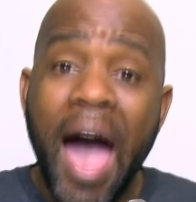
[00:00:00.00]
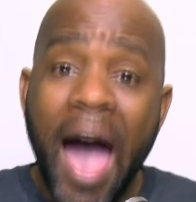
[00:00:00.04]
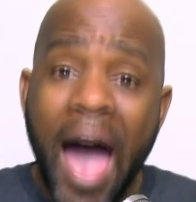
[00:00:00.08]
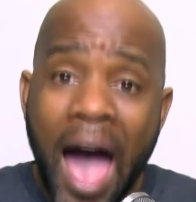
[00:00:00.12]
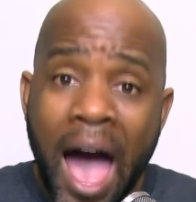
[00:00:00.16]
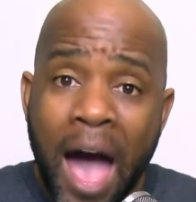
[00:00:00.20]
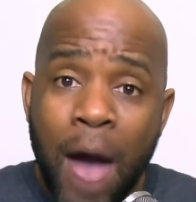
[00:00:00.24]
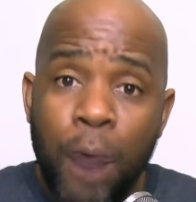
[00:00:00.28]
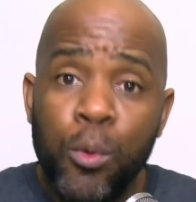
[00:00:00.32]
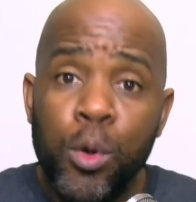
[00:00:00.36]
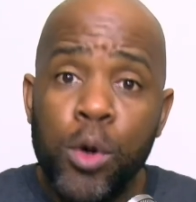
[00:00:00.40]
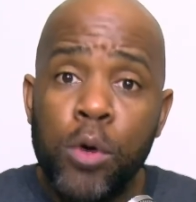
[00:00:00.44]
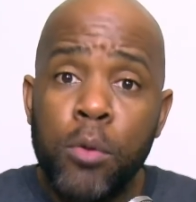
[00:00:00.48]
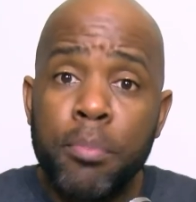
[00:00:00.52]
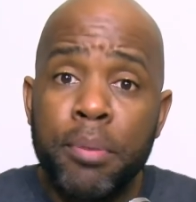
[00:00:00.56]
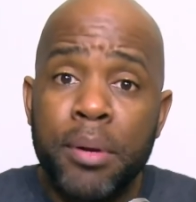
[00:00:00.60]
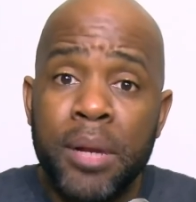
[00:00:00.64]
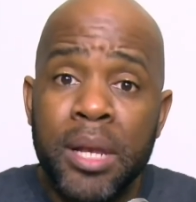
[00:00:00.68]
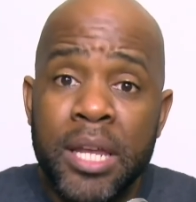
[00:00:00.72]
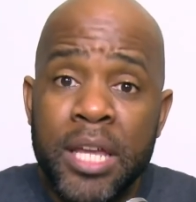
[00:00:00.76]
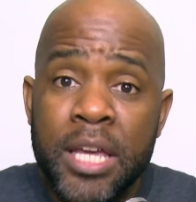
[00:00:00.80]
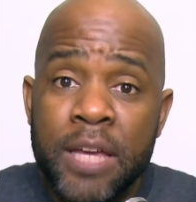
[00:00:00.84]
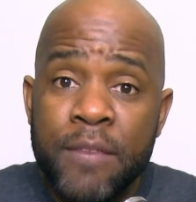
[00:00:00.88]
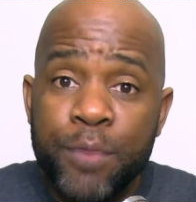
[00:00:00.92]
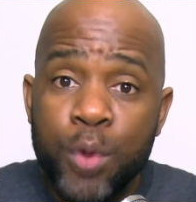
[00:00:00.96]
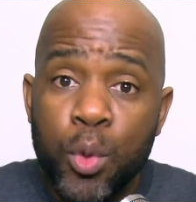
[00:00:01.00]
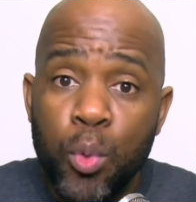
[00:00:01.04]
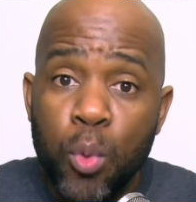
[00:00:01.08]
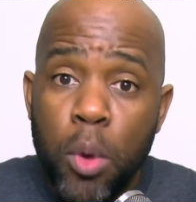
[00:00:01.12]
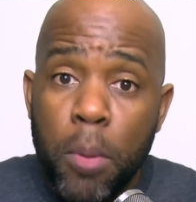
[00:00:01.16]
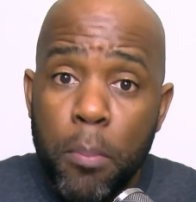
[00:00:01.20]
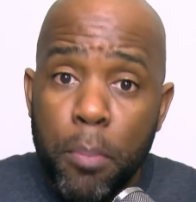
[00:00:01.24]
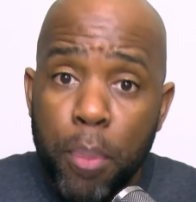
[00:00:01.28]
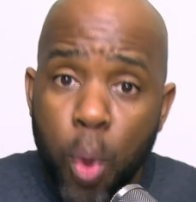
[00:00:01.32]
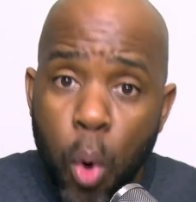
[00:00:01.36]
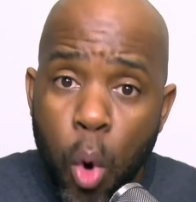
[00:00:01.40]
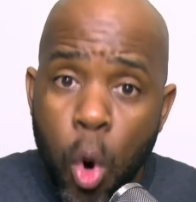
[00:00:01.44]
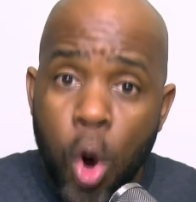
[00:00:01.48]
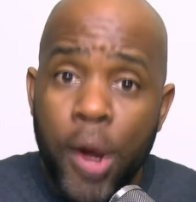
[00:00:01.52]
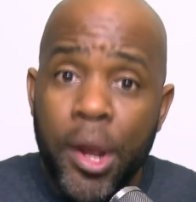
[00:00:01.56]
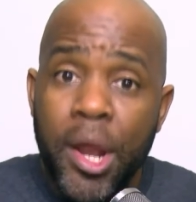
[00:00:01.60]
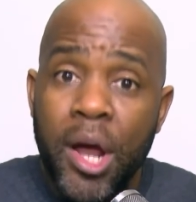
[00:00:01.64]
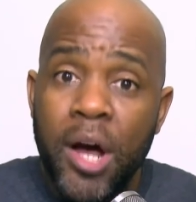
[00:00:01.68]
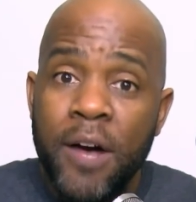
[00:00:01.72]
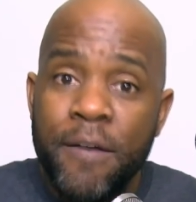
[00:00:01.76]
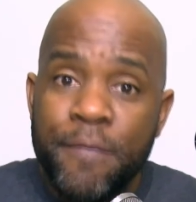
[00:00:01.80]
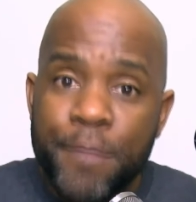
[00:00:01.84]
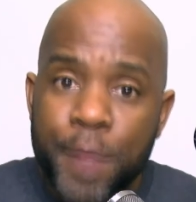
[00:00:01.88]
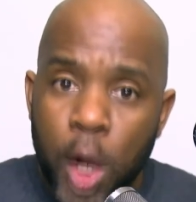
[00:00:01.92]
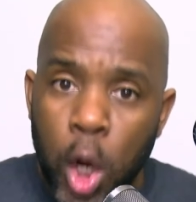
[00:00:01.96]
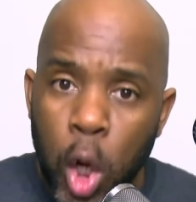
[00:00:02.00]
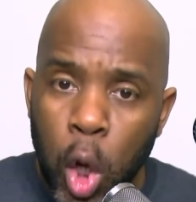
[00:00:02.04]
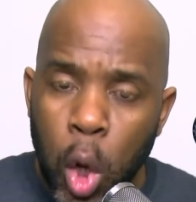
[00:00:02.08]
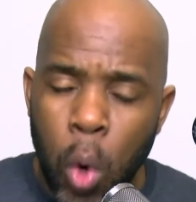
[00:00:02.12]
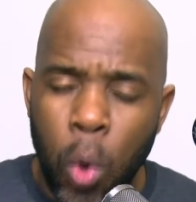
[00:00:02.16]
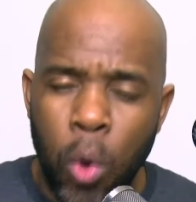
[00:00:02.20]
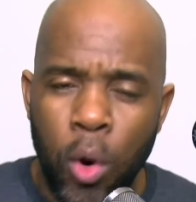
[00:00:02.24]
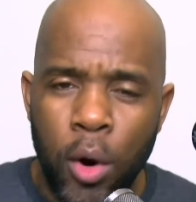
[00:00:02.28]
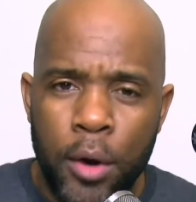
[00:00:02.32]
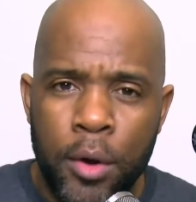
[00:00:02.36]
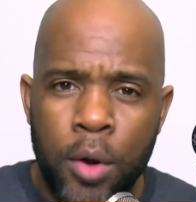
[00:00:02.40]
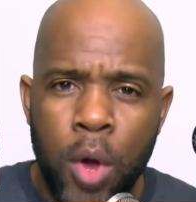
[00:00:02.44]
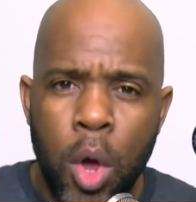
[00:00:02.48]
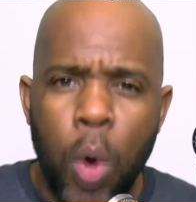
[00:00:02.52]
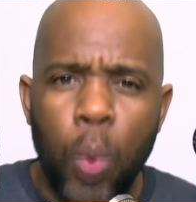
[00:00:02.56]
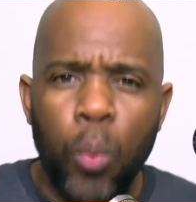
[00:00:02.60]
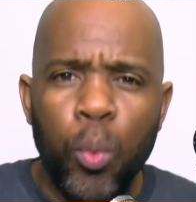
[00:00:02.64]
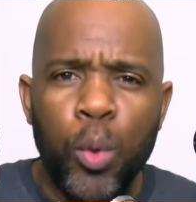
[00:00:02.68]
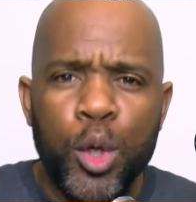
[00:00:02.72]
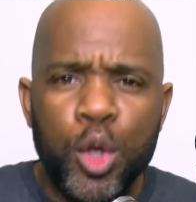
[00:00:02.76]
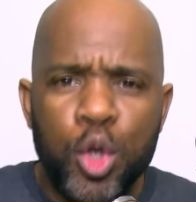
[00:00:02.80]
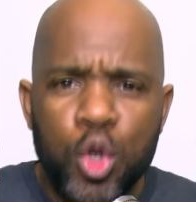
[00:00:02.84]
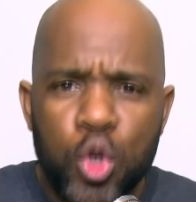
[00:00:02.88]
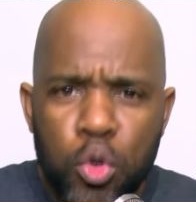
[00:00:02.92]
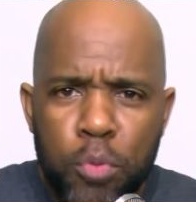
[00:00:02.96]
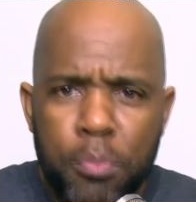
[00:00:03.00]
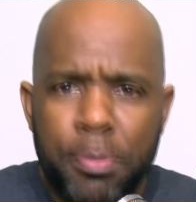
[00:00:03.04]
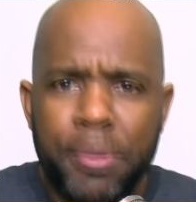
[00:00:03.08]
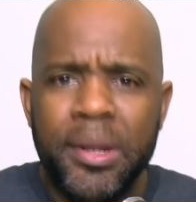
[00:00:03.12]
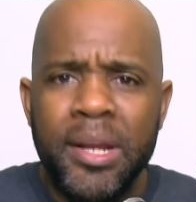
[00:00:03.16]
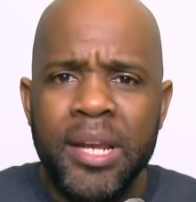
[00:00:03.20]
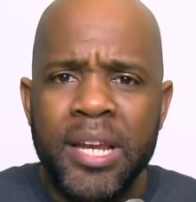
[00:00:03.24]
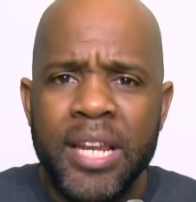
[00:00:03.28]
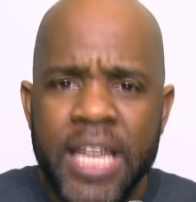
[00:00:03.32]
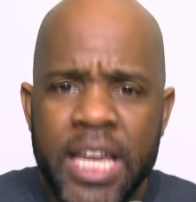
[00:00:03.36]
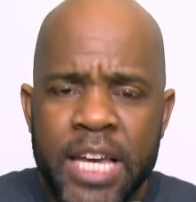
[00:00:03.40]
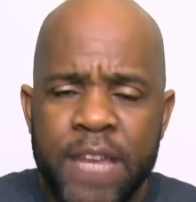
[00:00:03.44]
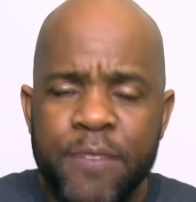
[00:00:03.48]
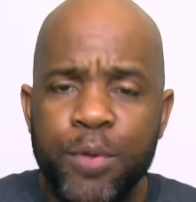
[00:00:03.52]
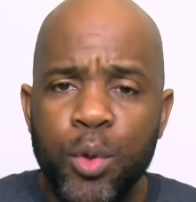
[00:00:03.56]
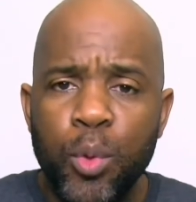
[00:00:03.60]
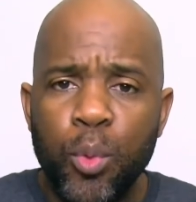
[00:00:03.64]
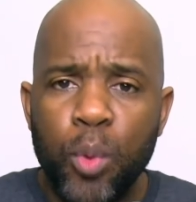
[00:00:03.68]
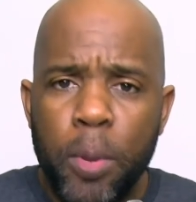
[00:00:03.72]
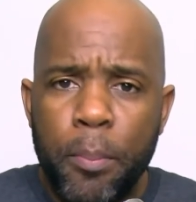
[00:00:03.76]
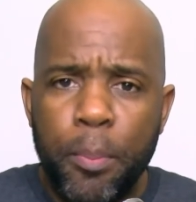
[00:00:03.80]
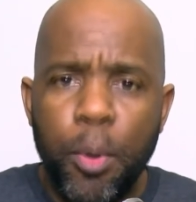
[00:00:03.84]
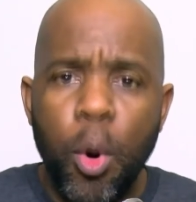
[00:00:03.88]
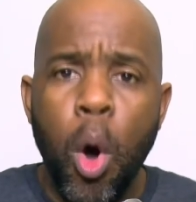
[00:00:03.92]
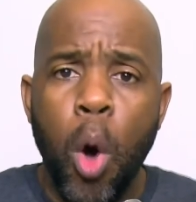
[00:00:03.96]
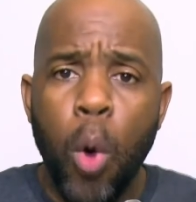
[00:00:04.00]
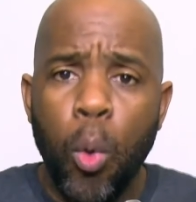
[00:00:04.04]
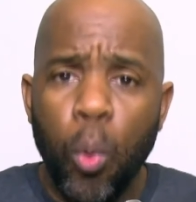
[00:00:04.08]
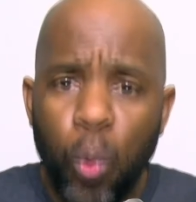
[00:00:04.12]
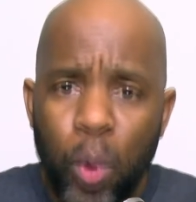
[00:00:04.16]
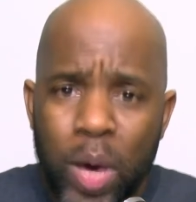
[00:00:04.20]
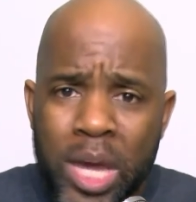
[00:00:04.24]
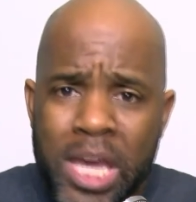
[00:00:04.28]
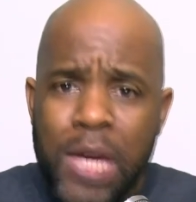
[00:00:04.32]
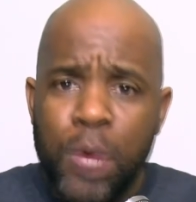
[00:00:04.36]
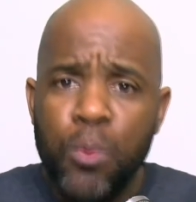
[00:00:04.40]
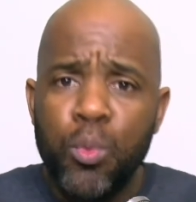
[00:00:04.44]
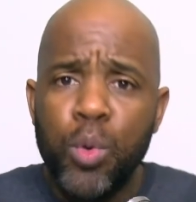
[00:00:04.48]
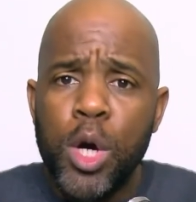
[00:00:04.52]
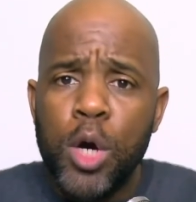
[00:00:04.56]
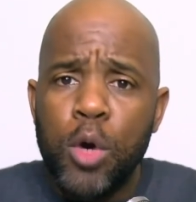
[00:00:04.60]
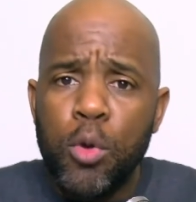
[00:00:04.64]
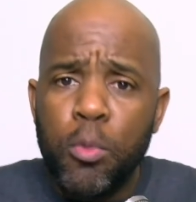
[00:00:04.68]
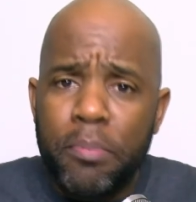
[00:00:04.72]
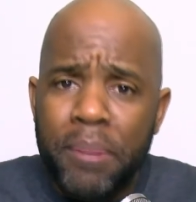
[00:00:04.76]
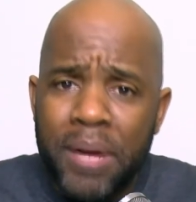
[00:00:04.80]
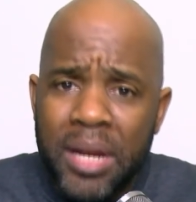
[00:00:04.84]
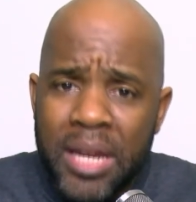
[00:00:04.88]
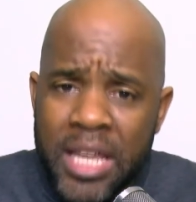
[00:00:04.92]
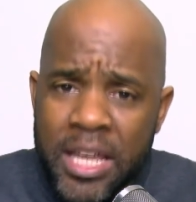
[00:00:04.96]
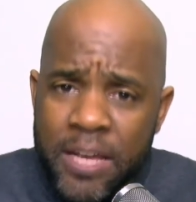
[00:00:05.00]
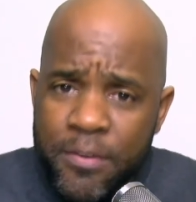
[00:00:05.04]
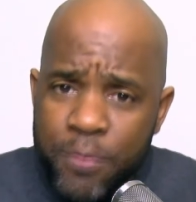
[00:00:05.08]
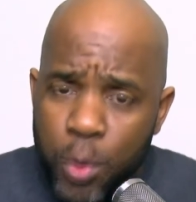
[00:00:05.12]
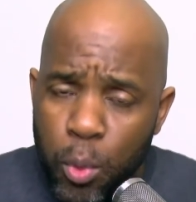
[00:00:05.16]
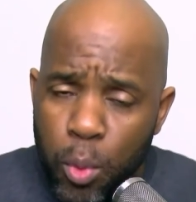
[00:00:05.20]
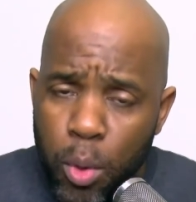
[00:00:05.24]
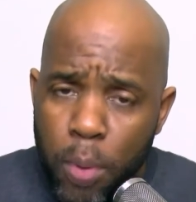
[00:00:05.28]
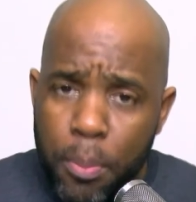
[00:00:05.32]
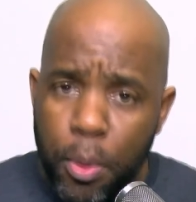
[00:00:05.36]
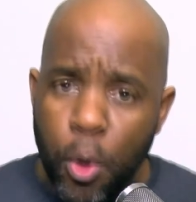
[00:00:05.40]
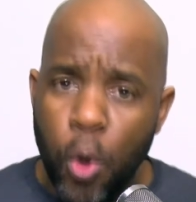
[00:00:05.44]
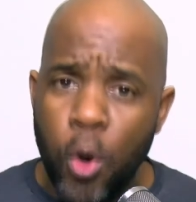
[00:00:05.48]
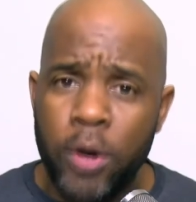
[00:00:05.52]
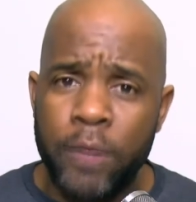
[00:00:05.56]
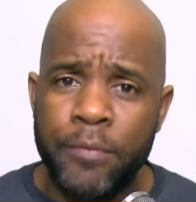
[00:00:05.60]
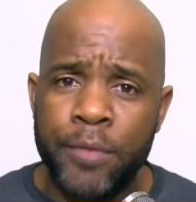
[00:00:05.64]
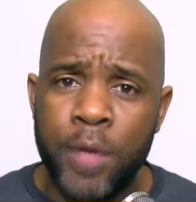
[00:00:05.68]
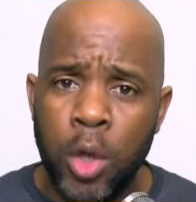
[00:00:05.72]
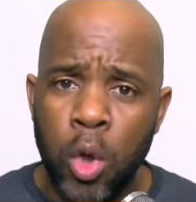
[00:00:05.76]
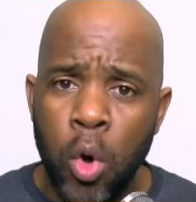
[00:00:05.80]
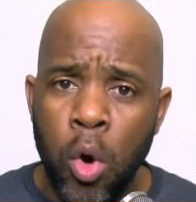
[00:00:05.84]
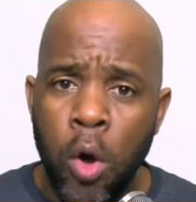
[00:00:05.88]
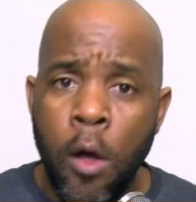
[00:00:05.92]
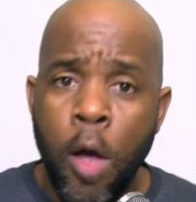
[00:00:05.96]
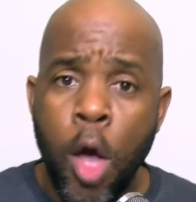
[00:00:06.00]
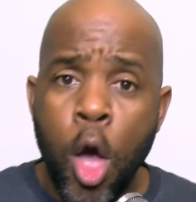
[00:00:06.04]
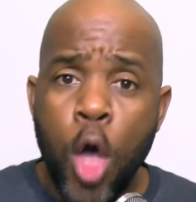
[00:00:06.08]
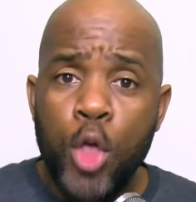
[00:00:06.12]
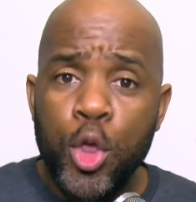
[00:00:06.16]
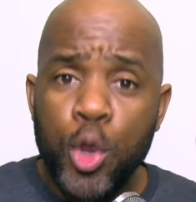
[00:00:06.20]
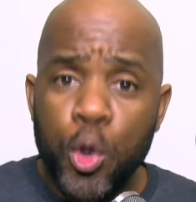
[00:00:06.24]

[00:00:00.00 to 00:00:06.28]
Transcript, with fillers: I will believe the report of the Lord. When you believe the report, we will believe the report of the Lord.